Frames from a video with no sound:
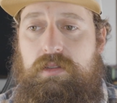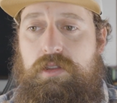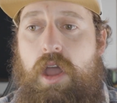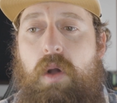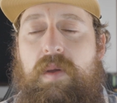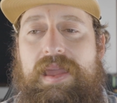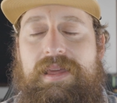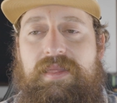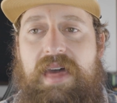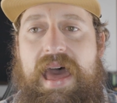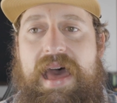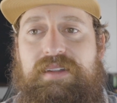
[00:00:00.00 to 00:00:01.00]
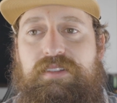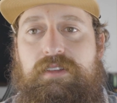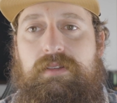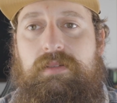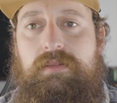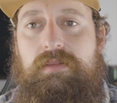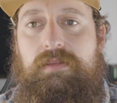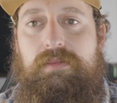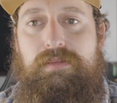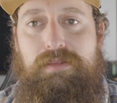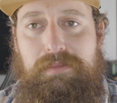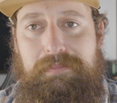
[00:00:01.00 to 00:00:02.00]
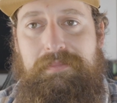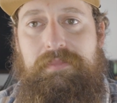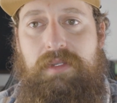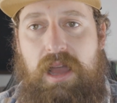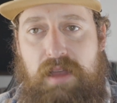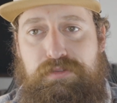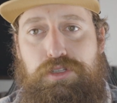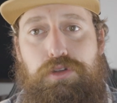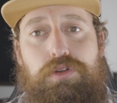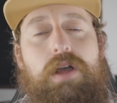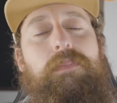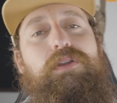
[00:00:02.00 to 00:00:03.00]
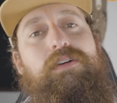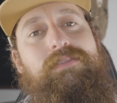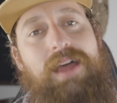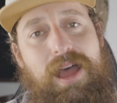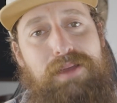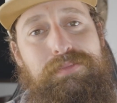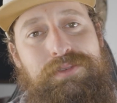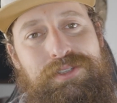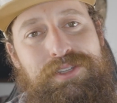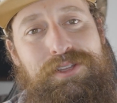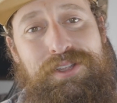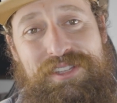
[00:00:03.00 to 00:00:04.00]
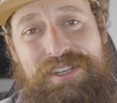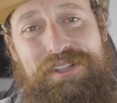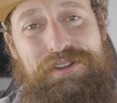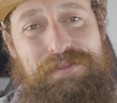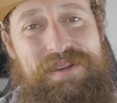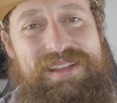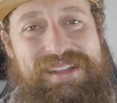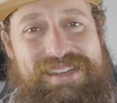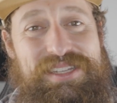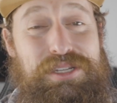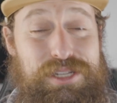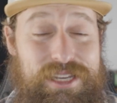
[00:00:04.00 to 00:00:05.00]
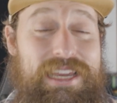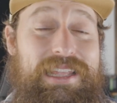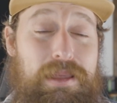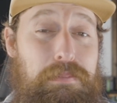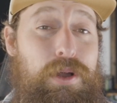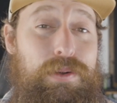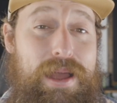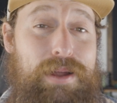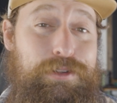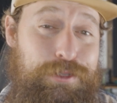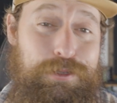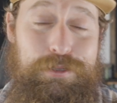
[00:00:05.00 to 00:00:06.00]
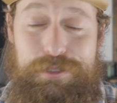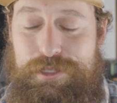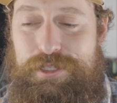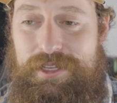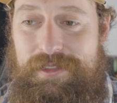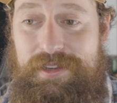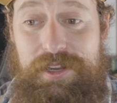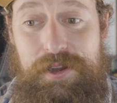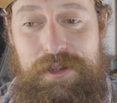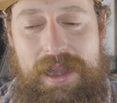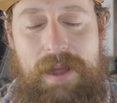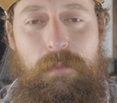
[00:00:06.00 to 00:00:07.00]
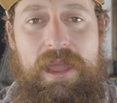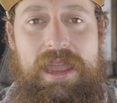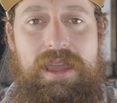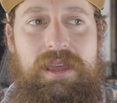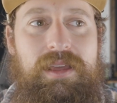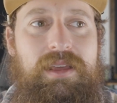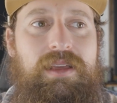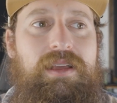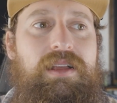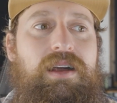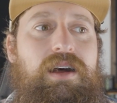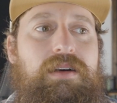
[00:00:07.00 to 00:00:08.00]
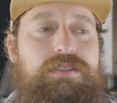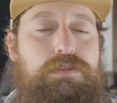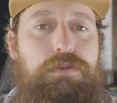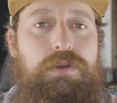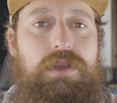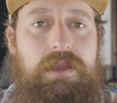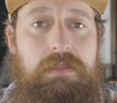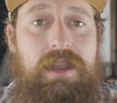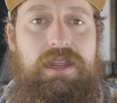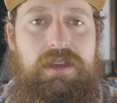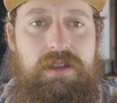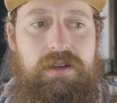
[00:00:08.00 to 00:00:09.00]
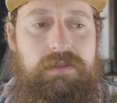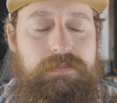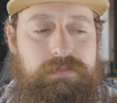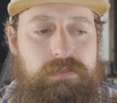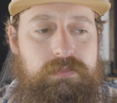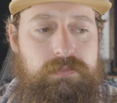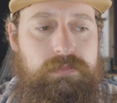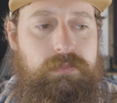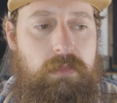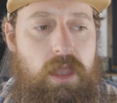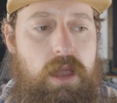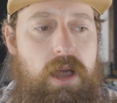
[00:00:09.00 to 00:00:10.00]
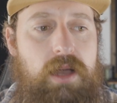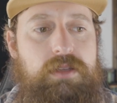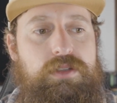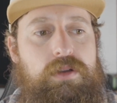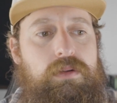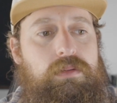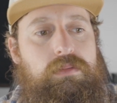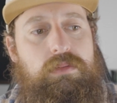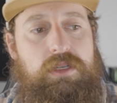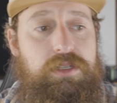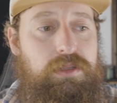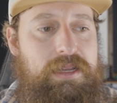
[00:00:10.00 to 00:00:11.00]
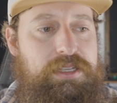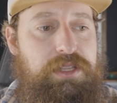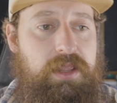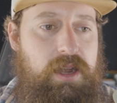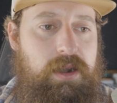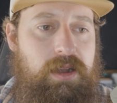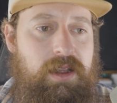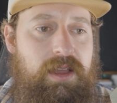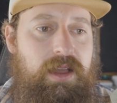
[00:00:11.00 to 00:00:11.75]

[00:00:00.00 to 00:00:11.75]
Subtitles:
knowing that I've screwed up enough times to learn my lesson to get the bow down as soon as you see the deer and not wait, spooking many deer. So there's a lesson there.